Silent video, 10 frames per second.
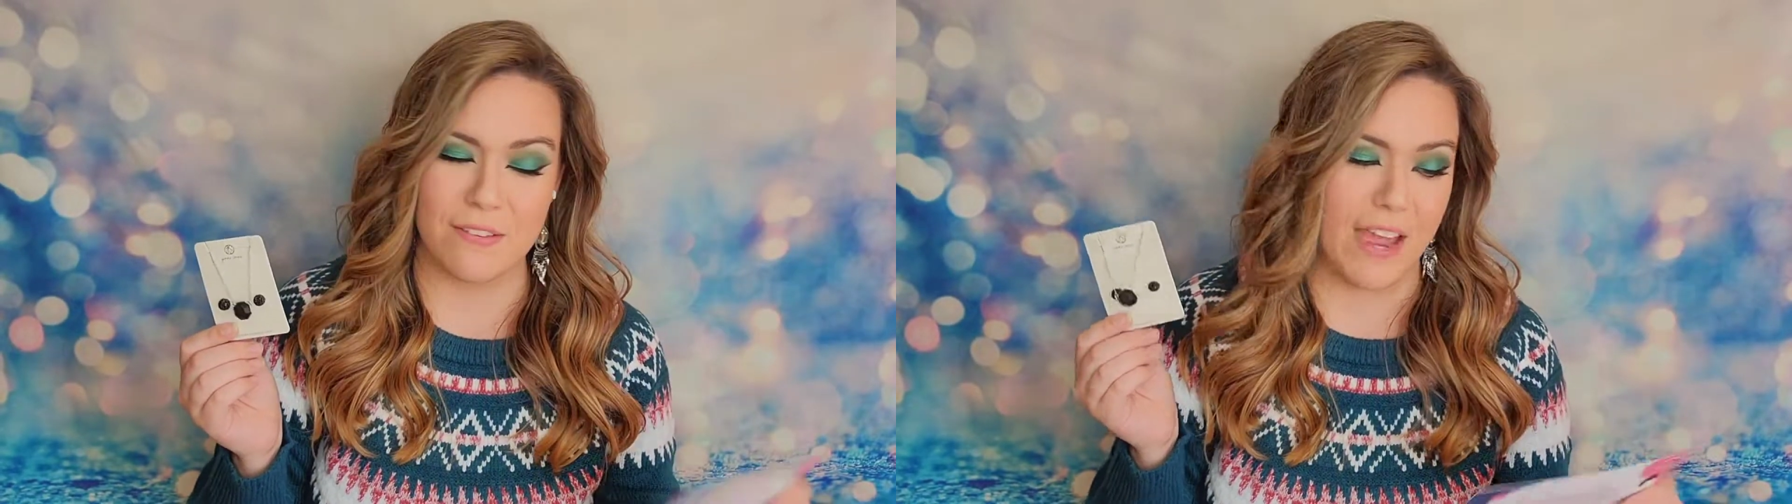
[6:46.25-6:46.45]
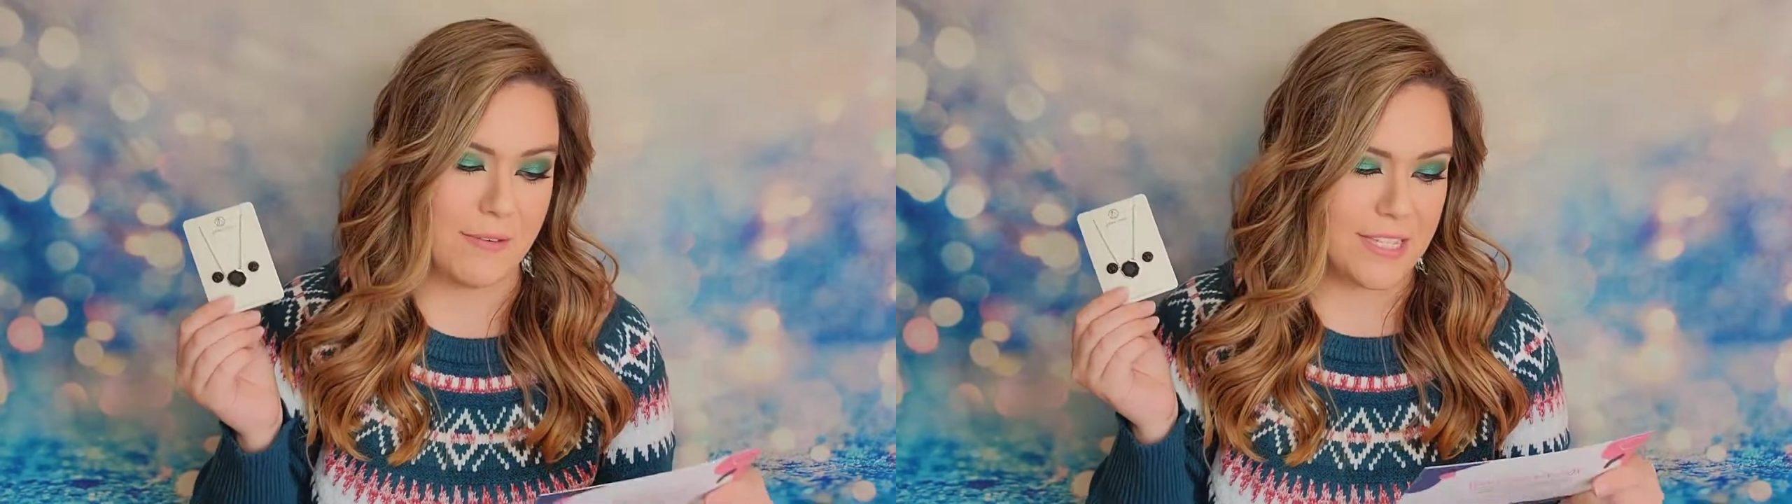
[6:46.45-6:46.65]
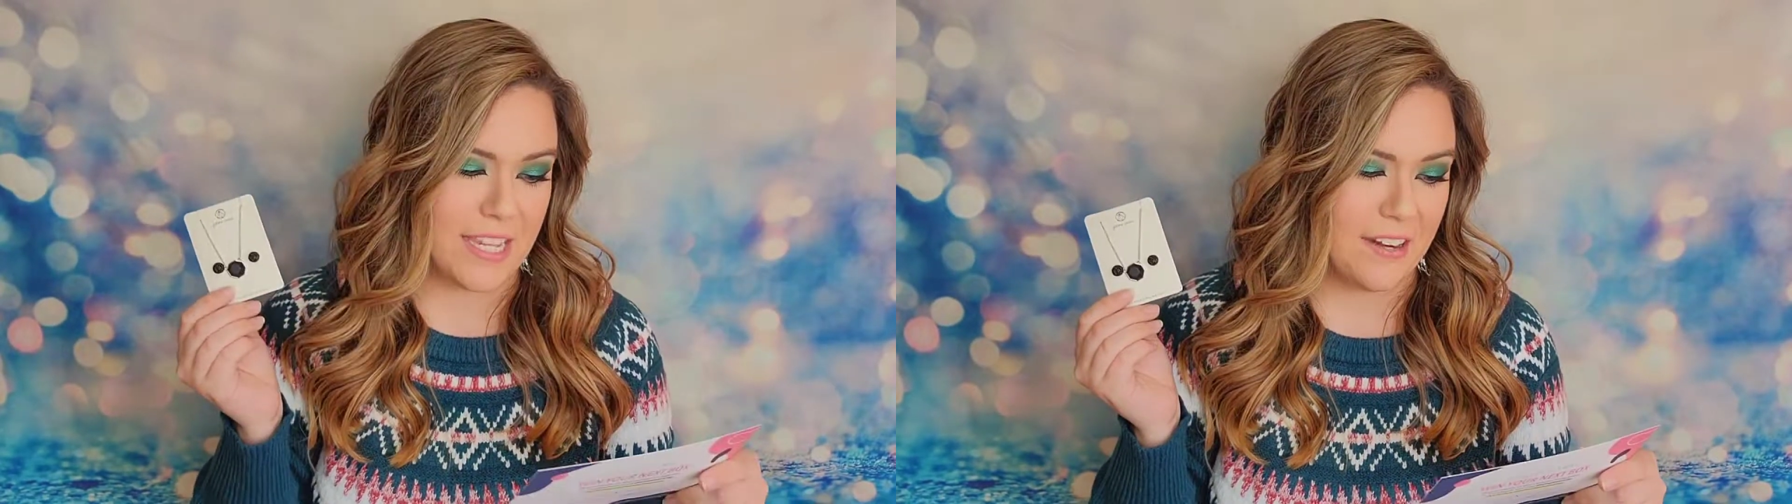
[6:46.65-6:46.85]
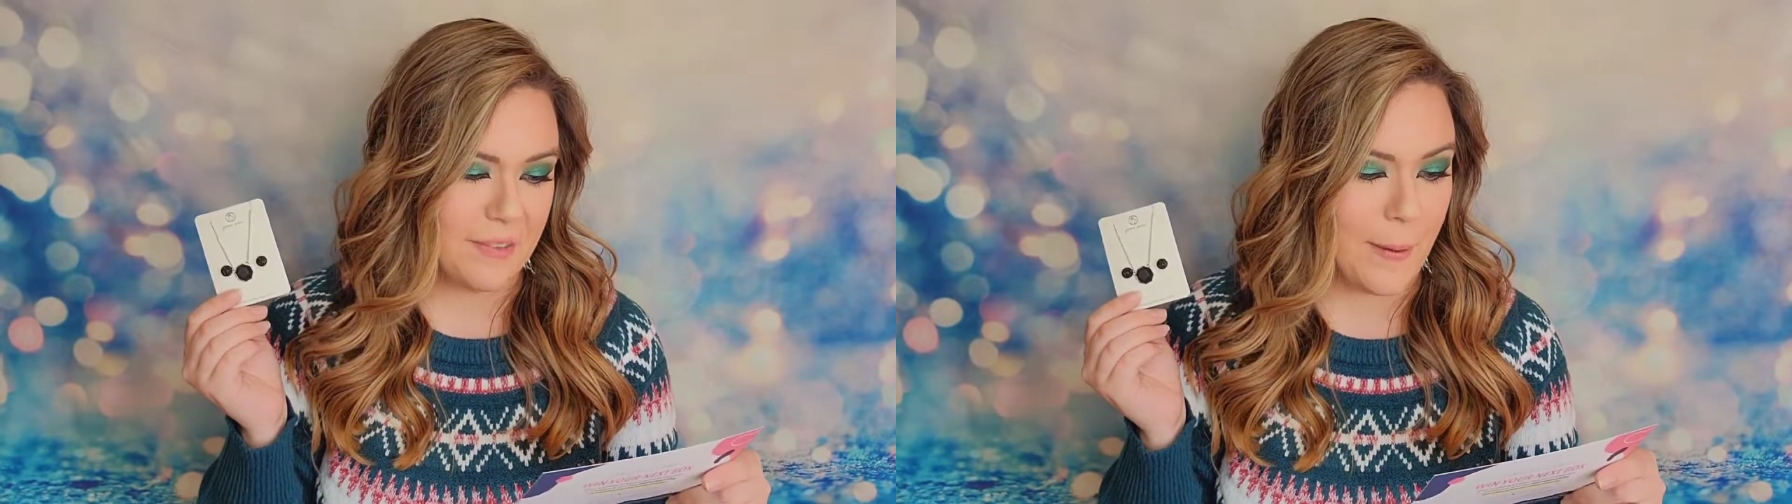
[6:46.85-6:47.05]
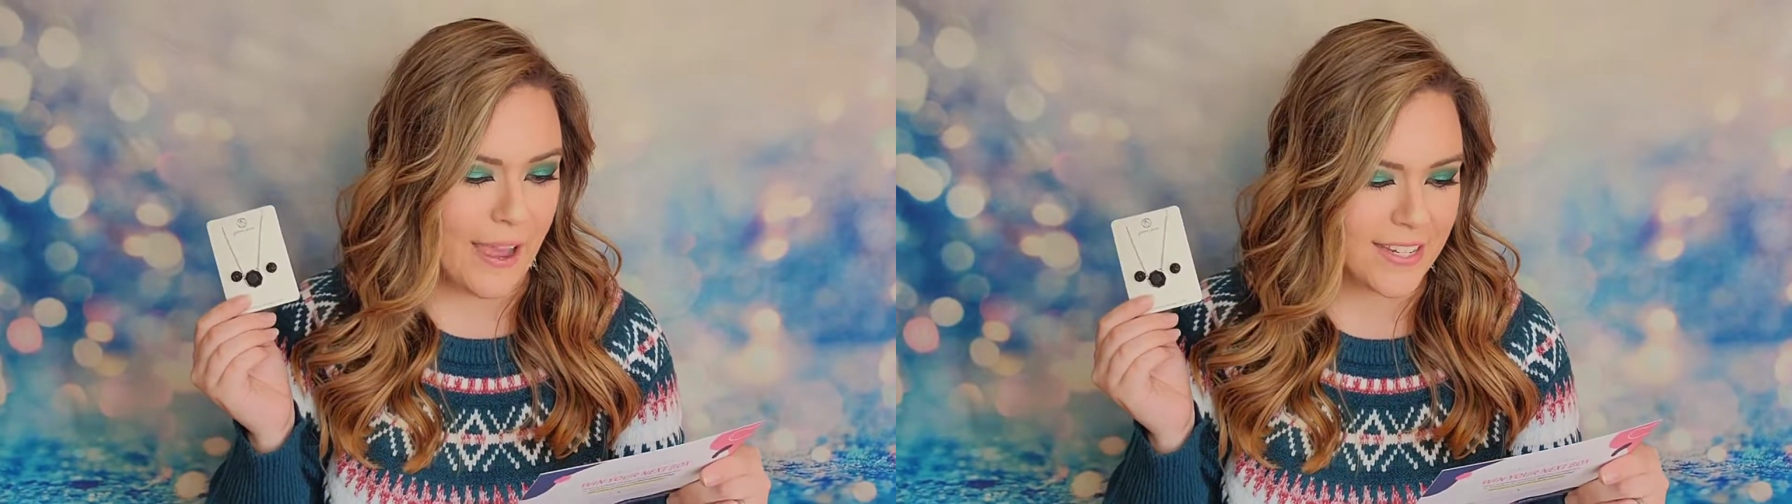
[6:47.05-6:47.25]
item inside of
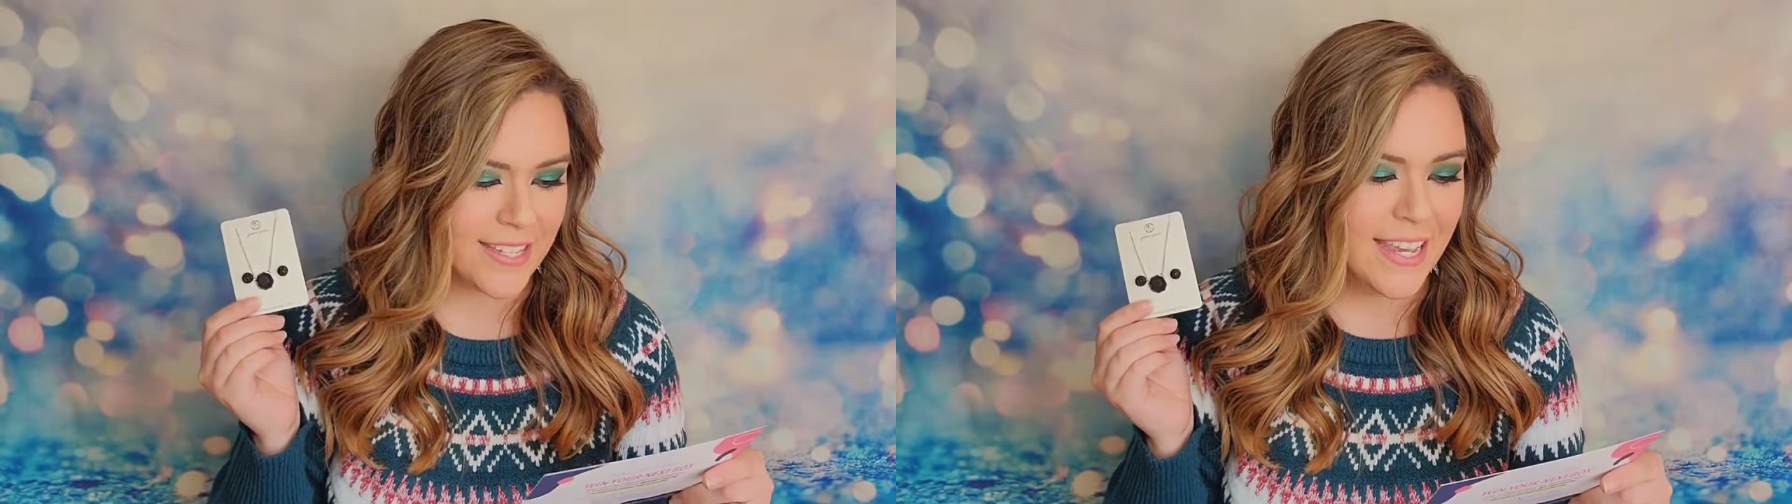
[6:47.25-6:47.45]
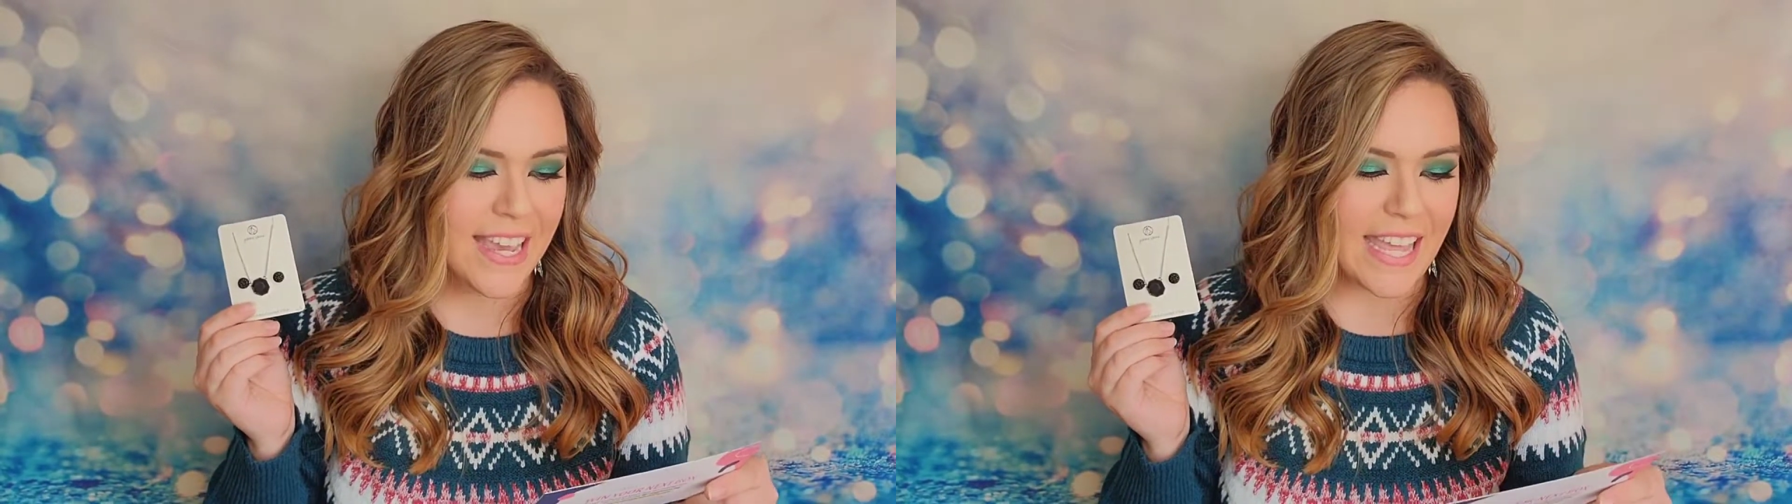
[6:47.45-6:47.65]
the box.